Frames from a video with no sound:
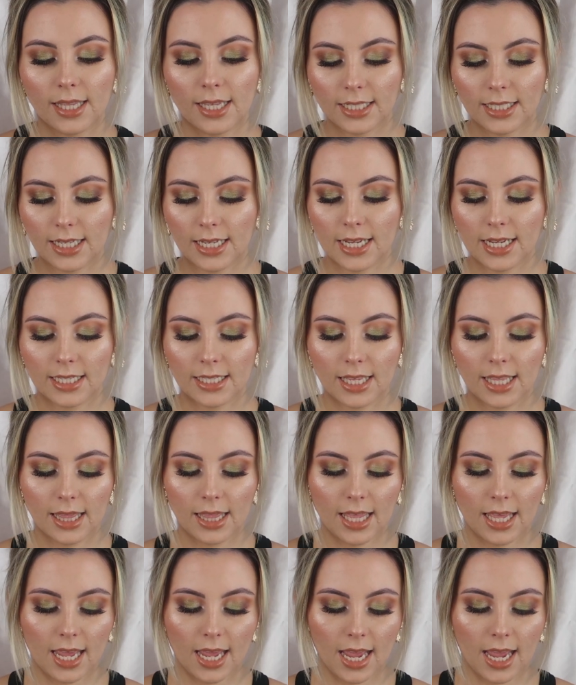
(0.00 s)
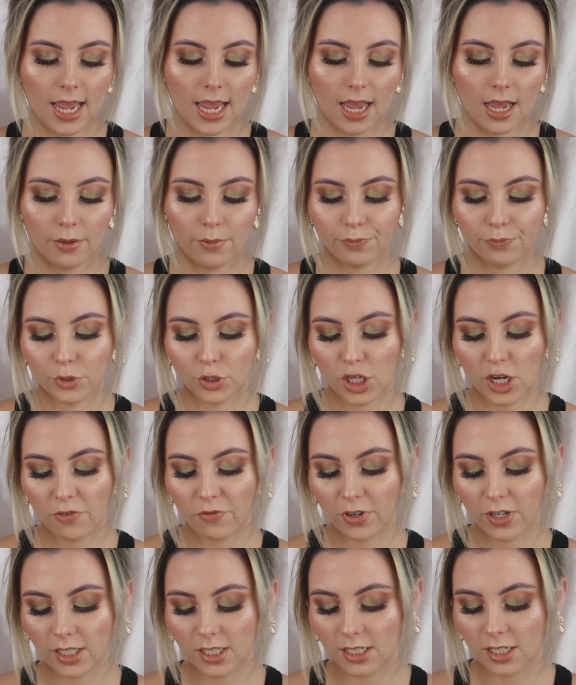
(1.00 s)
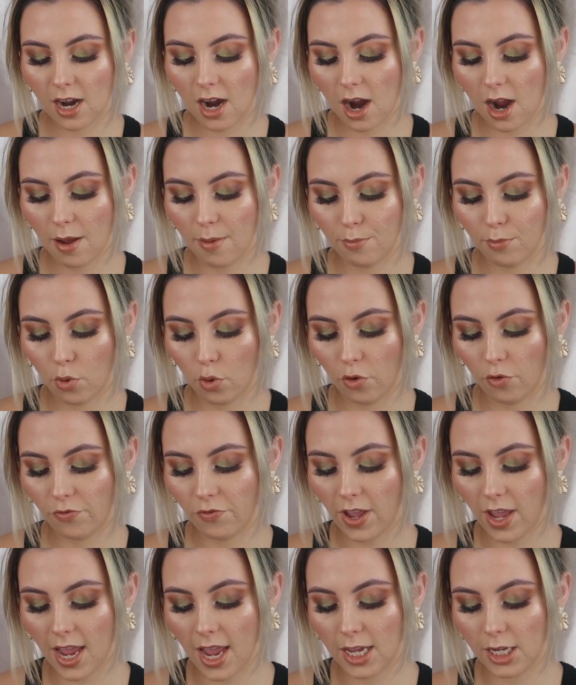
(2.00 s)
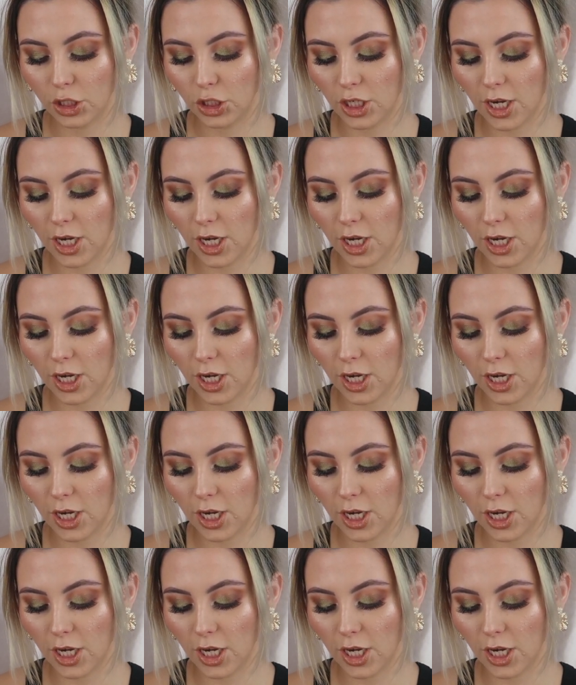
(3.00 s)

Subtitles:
This is the Jeffree Star and Morphe